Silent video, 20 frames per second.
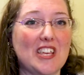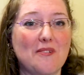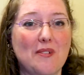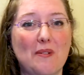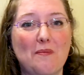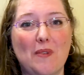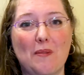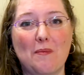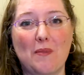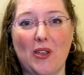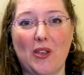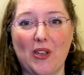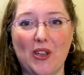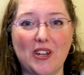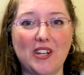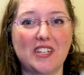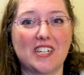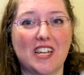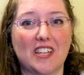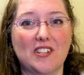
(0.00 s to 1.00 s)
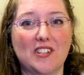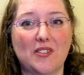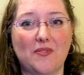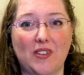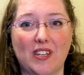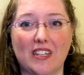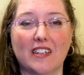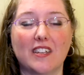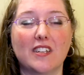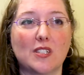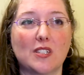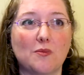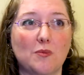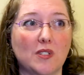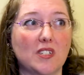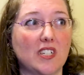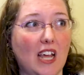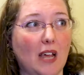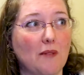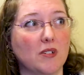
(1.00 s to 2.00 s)
and when we hurt each other's feelings,
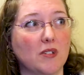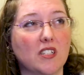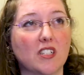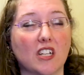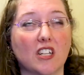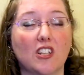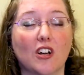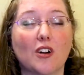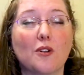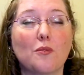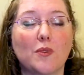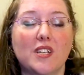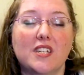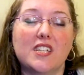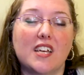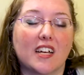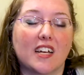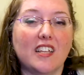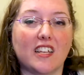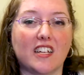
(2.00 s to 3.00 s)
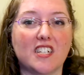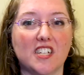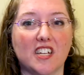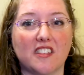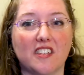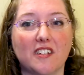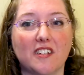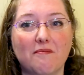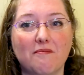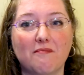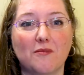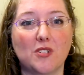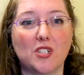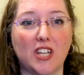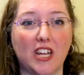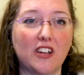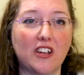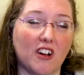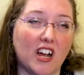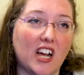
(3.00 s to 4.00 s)
which happens a lot, we tell each other.
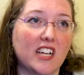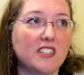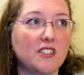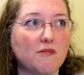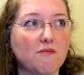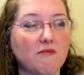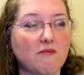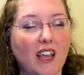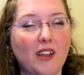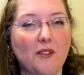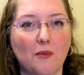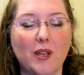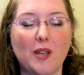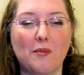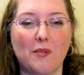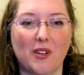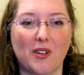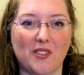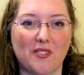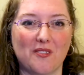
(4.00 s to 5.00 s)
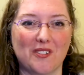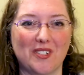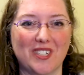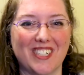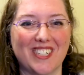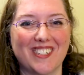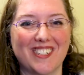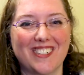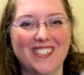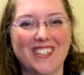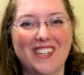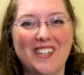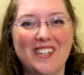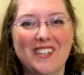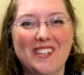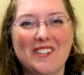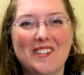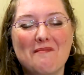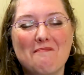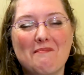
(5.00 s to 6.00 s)
She cries and we work through it.
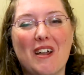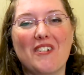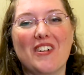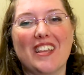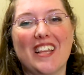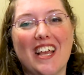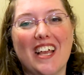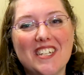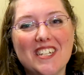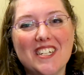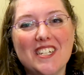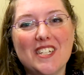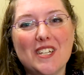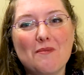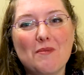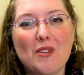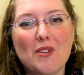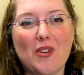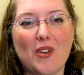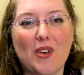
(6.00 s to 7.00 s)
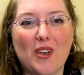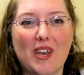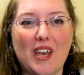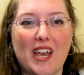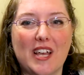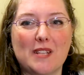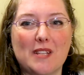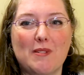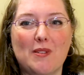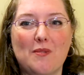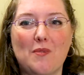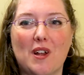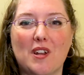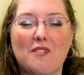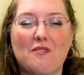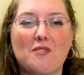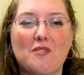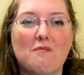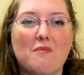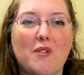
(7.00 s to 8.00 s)
My relationship with her has been one
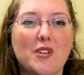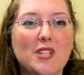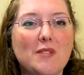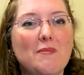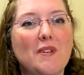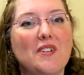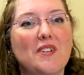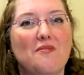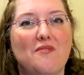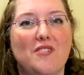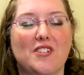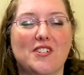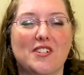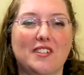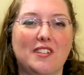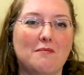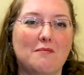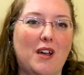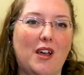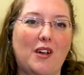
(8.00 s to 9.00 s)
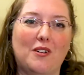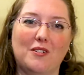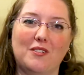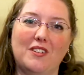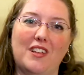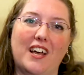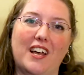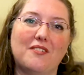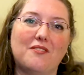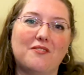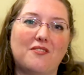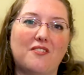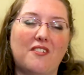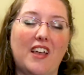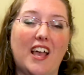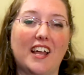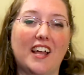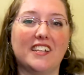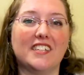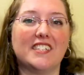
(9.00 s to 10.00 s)
of the most beneficial in my whole life,
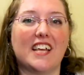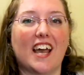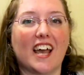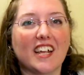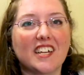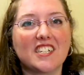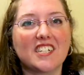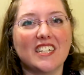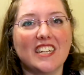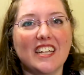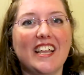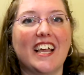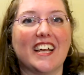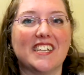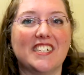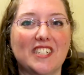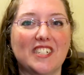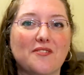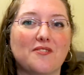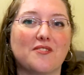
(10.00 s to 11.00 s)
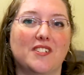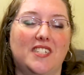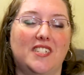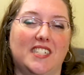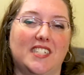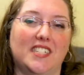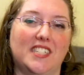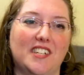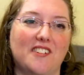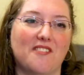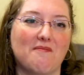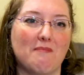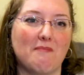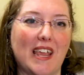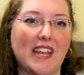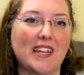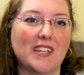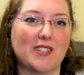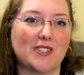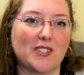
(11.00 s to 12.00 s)
and it's actually our differences that have
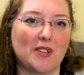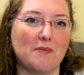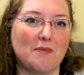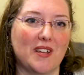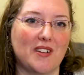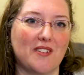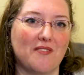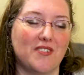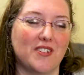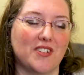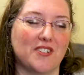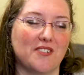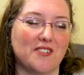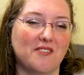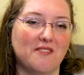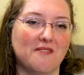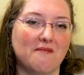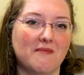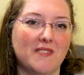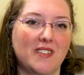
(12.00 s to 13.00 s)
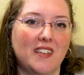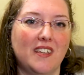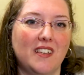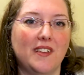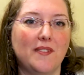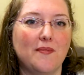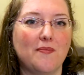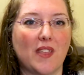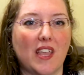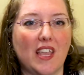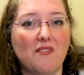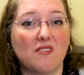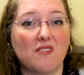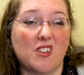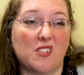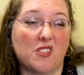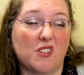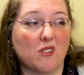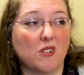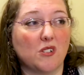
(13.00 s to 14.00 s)
made it so beneficial, even
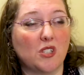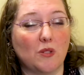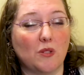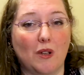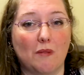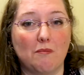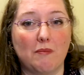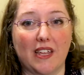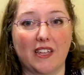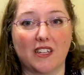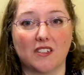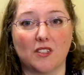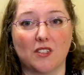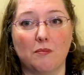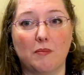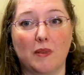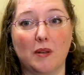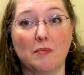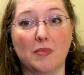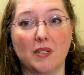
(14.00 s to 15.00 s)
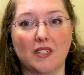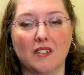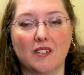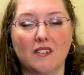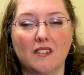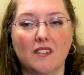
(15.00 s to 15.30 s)
though they're also what make it so bumpy.